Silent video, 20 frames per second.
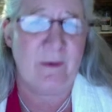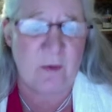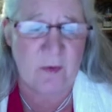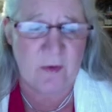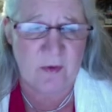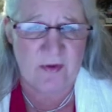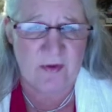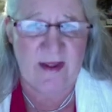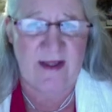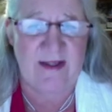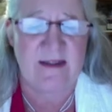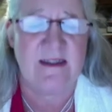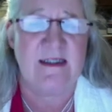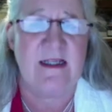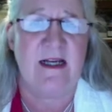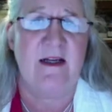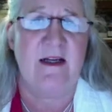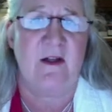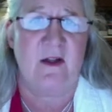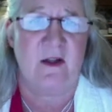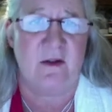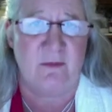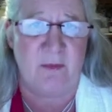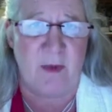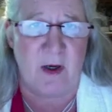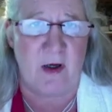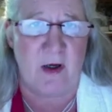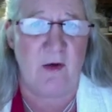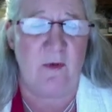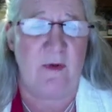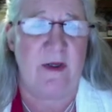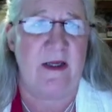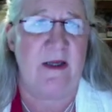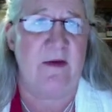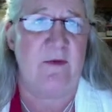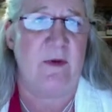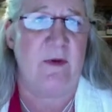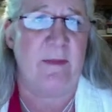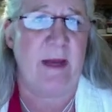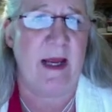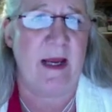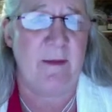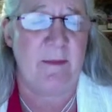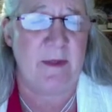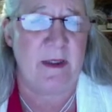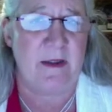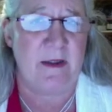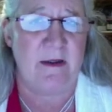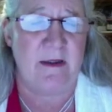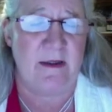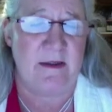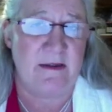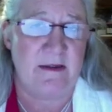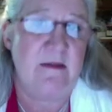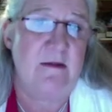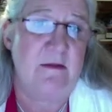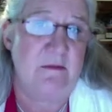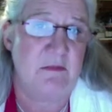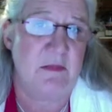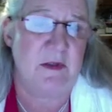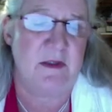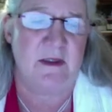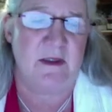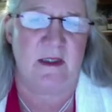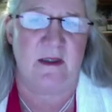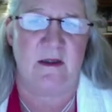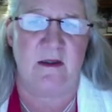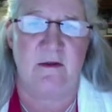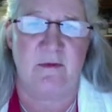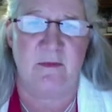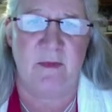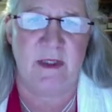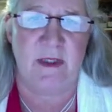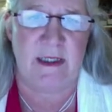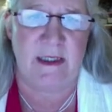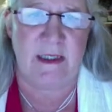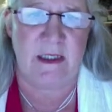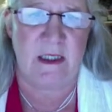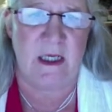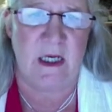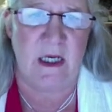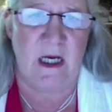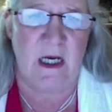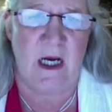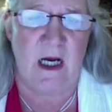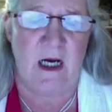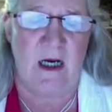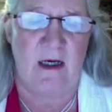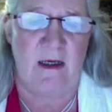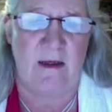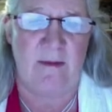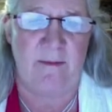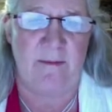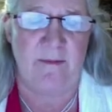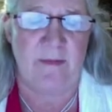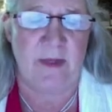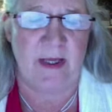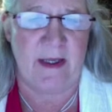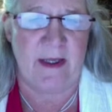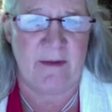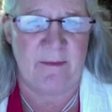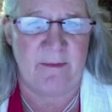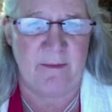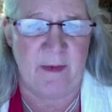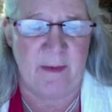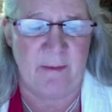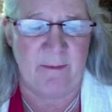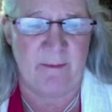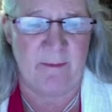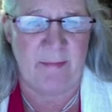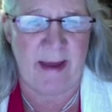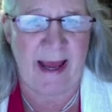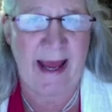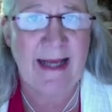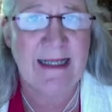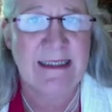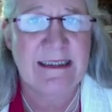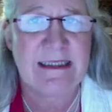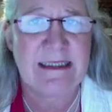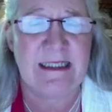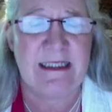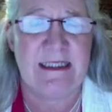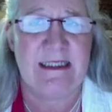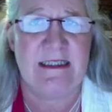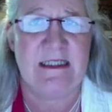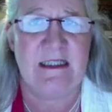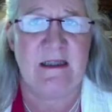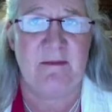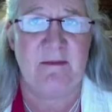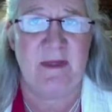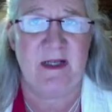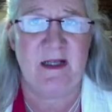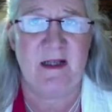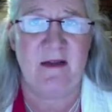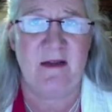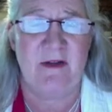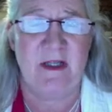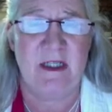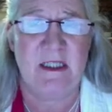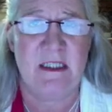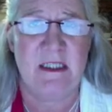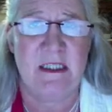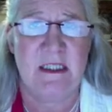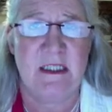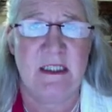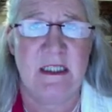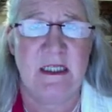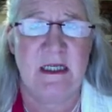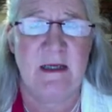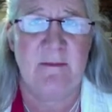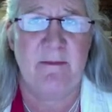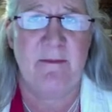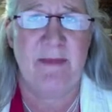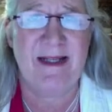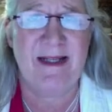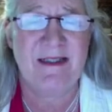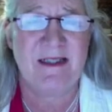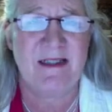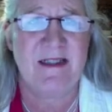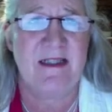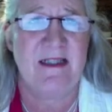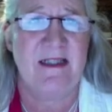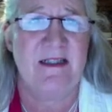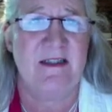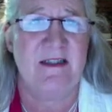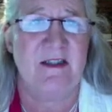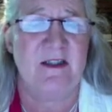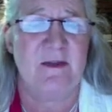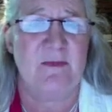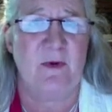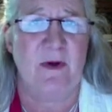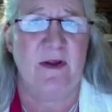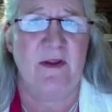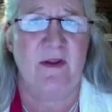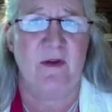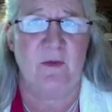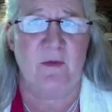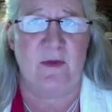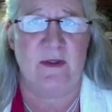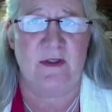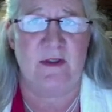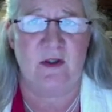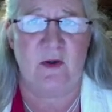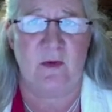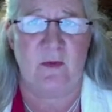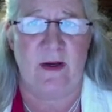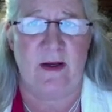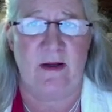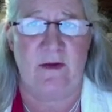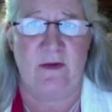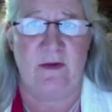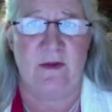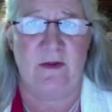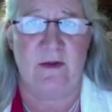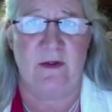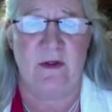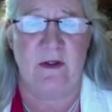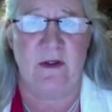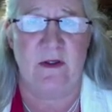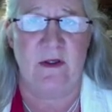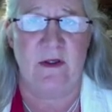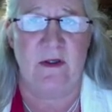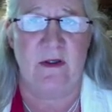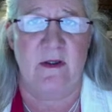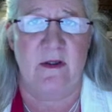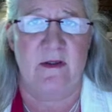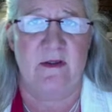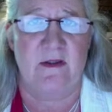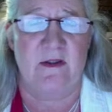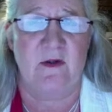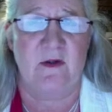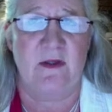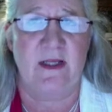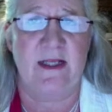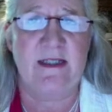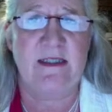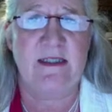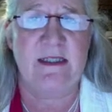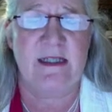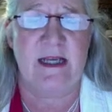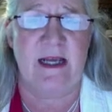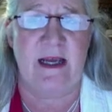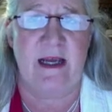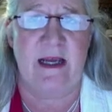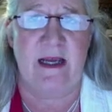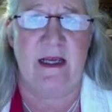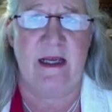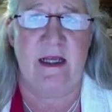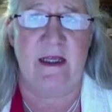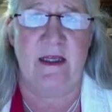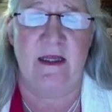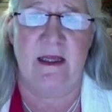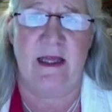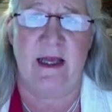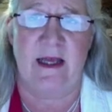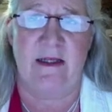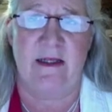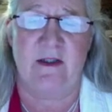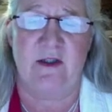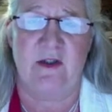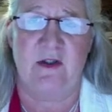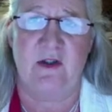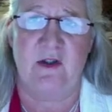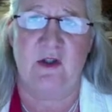That cycle of borrowing and repayment is the cycle of money. And banks get into the middle of it basically to spread the risk around. So let's say that,